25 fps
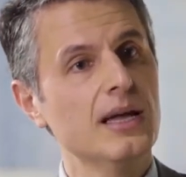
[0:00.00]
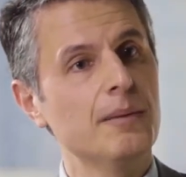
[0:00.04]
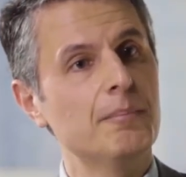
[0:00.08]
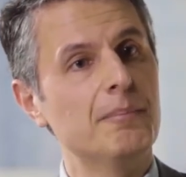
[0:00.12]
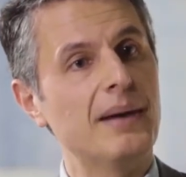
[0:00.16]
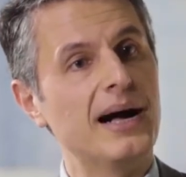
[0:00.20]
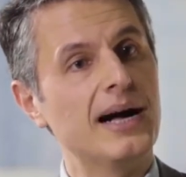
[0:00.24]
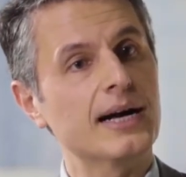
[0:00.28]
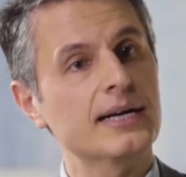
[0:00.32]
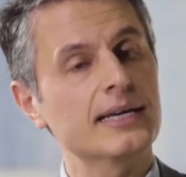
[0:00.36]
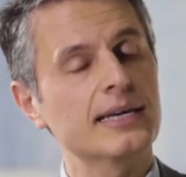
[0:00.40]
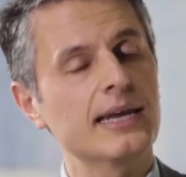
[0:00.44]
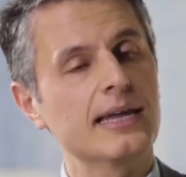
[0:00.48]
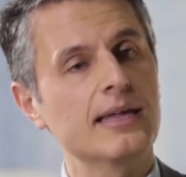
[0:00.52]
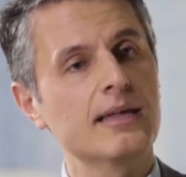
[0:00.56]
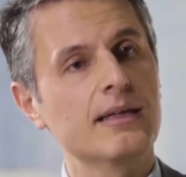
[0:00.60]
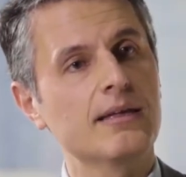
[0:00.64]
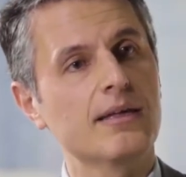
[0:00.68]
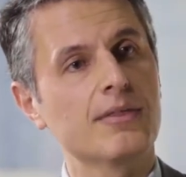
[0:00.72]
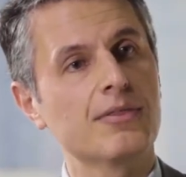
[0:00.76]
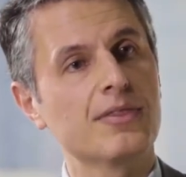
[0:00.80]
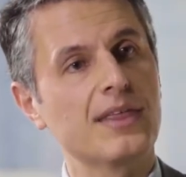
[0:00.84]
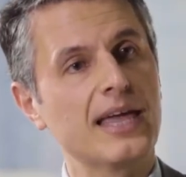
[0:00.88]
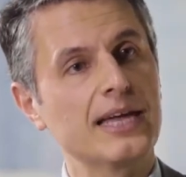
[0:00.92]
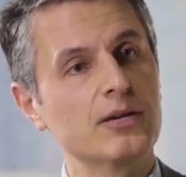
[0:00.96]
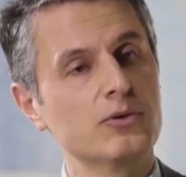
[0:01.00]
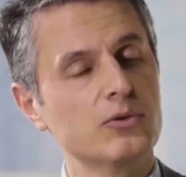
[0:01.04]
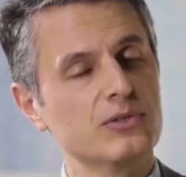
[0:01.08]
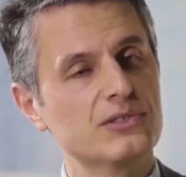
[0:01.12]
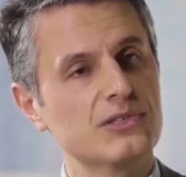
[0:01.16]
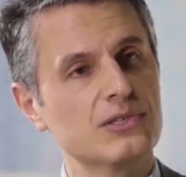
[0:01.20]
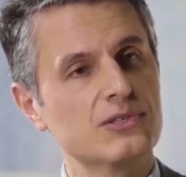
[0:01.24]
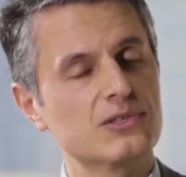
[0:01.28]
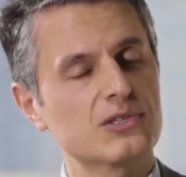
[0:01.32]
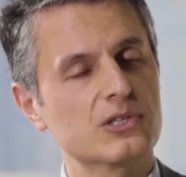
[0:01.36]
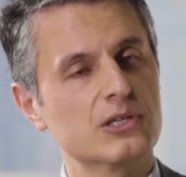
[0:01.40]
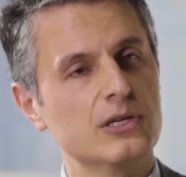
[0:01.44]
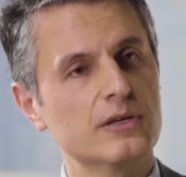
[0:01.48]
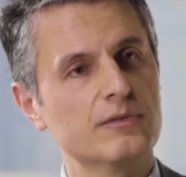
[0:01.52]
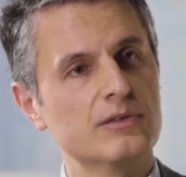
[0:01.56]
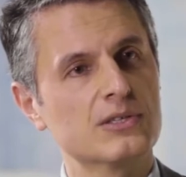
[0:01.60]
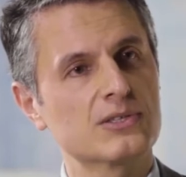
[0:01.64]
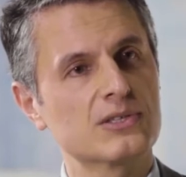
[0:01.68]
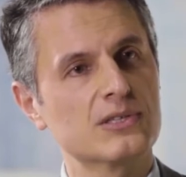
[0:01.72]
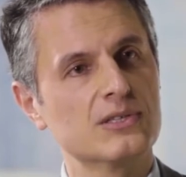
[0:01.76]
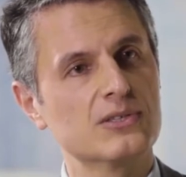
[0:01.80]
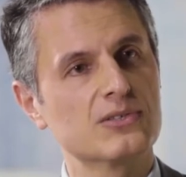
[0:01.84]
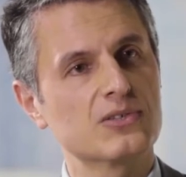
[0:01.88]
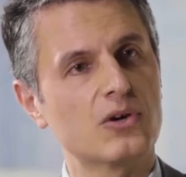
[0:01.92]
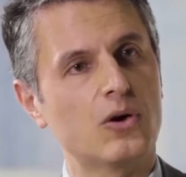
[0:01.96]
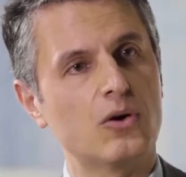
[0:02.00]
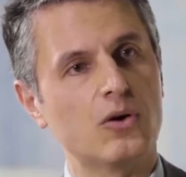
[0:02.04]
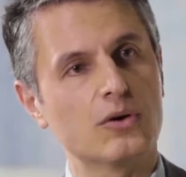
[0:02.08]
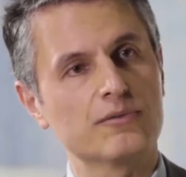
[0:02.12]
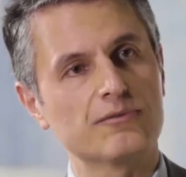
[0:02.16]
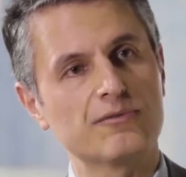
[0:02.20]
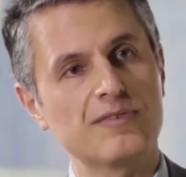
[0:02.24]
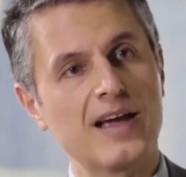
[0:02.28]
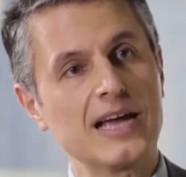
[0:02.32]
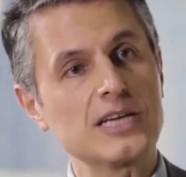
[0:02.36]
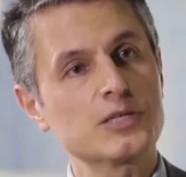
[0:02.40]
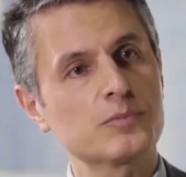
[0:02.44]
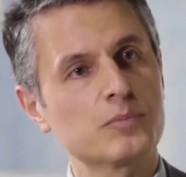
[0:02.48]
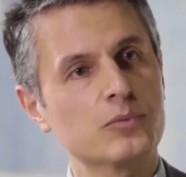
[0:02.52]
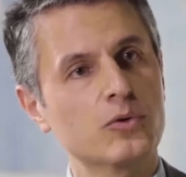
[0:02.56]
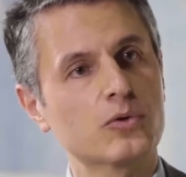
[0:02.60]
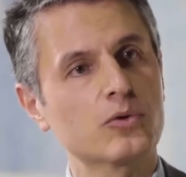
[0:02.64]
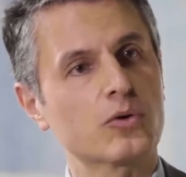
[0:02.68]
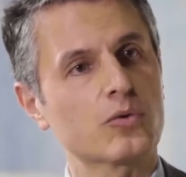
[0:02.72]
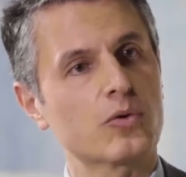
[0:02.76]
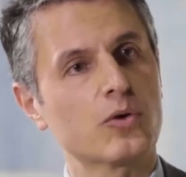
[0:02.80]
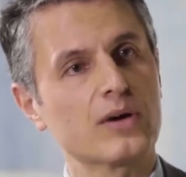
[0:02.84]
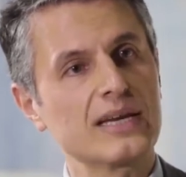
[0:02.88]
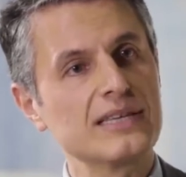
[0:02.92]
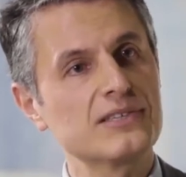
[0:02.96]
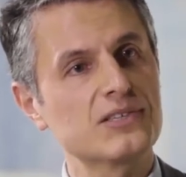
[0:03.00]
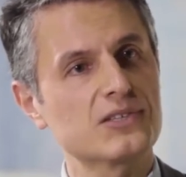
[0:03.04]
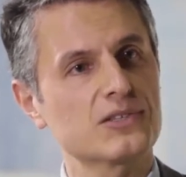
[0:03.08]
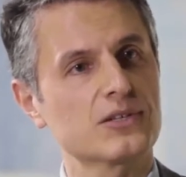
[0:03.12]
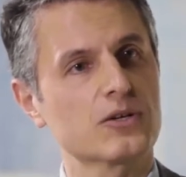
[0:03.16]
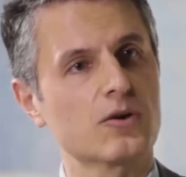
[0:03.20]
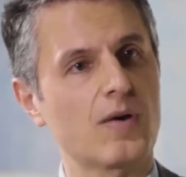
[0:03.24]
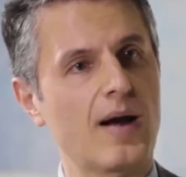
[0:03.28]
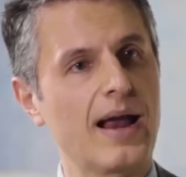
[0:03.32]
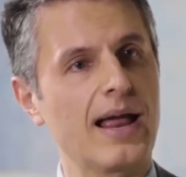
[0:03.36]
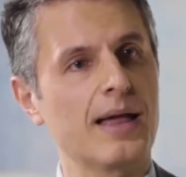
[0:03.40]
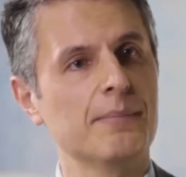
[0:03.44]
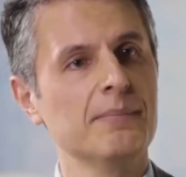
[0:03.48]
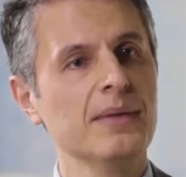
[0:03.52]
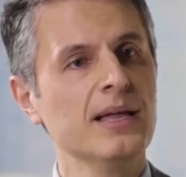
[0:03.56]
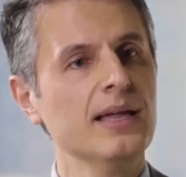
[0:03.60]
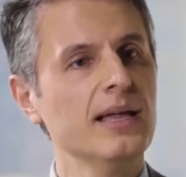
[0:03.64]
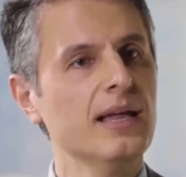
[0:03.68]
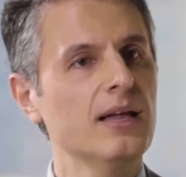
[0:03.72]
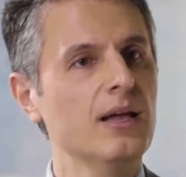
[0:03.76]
marketing their goods and services on Facebook or Instagram?